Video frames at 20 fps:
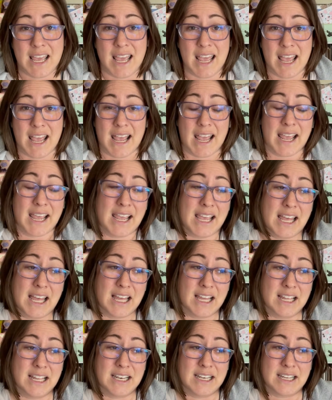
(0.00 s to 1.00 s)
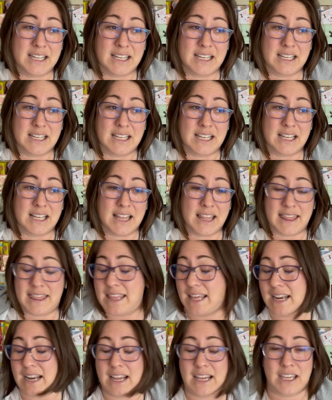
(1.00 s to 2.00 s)
And
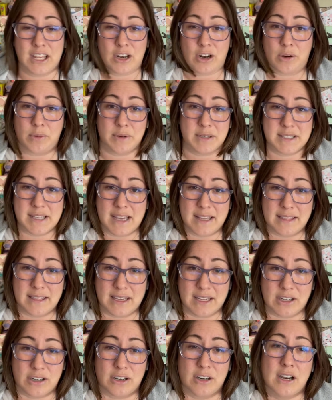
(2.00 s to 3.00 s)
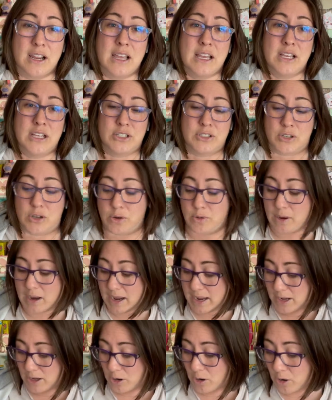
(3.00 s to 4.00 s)
then I can always add later. So
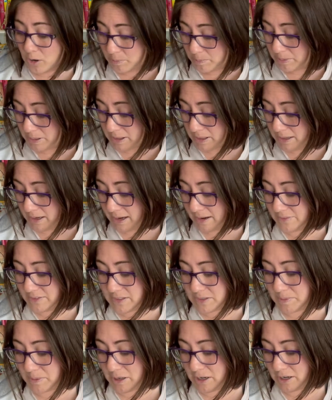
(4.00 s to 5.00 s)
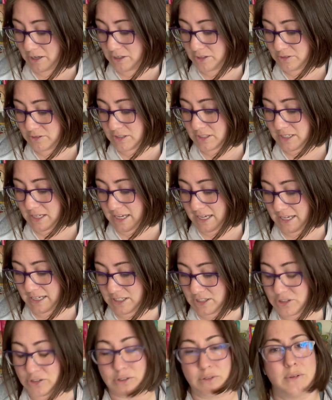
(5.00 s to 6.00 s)
I hope I've inspired you today
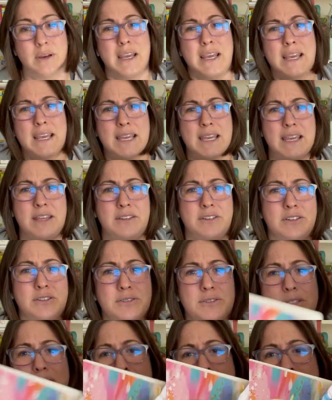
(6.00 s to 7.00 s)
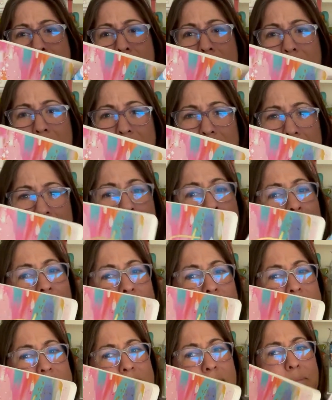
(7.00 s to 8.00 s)
to either do something that's kind
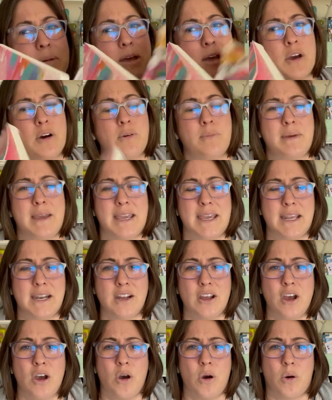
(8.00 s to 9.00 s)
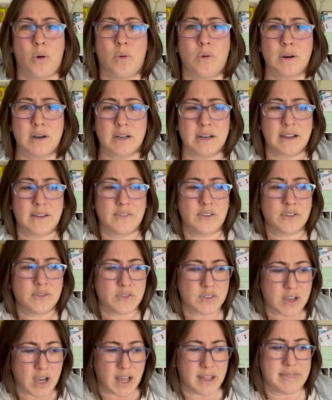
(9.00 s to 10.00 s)
of semi-homemade, or if you've
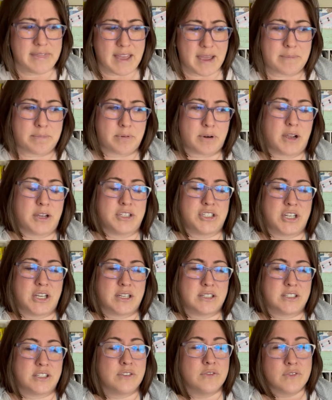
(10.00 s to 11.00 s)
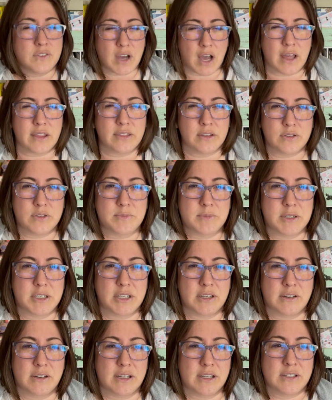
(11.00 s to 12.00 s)
got that project, you've got those
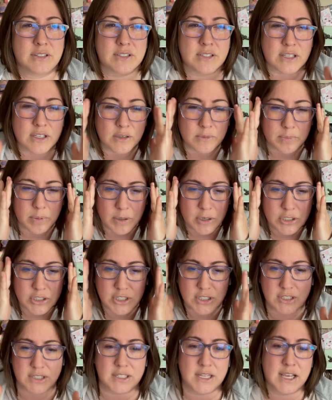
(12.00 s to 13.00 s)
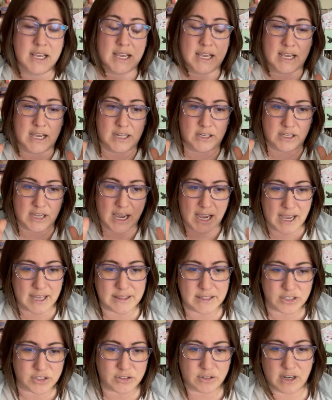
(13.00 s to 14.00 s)
materials that you purchased and you had
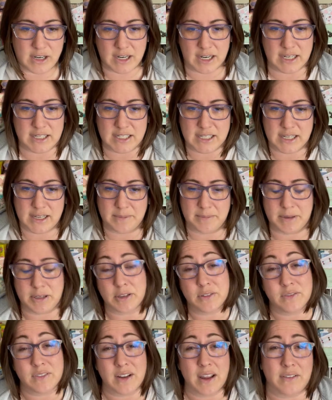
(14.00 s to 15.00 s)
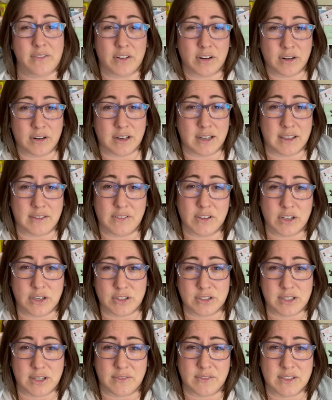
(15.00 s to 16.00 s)
this great idea, but you've never given
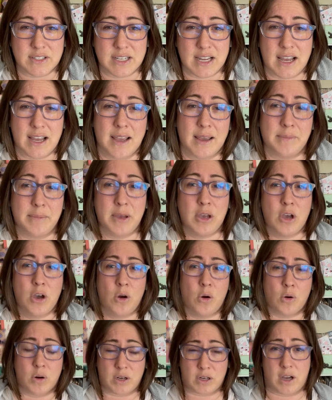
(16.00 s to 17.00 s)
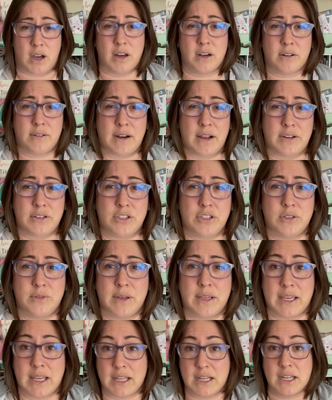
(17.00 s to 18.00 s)
yourself the time or gotten around to
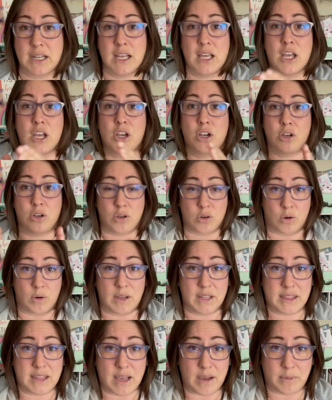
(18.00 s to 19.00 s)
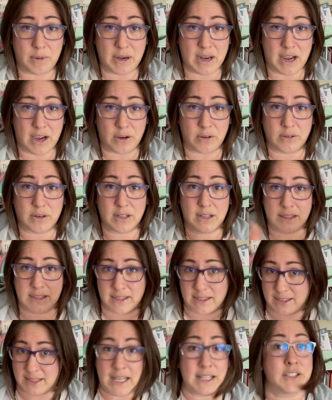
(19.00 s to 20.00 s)
doing it, go get that one out.
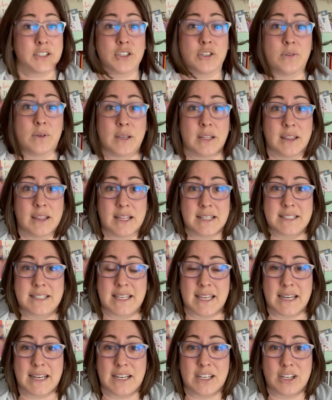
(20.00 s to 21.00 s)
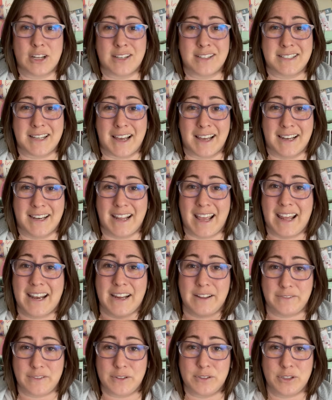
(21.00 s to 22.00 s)
Let's do it. Let's get it done. And
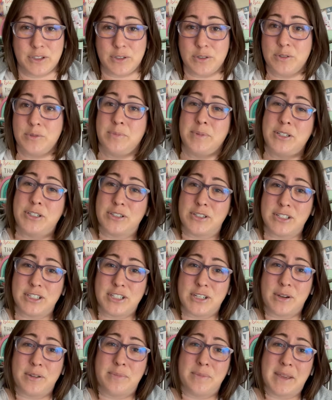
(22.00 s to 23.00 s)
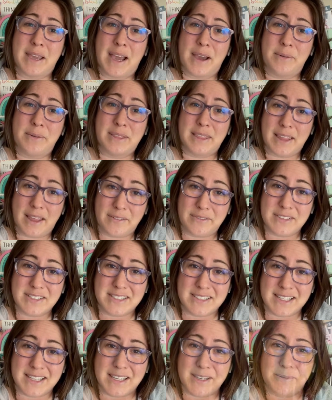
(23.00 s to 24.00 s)
if you do, be sure to share with me. I would love to
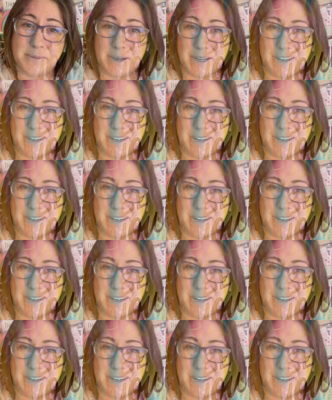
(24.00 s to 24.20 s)
see what you're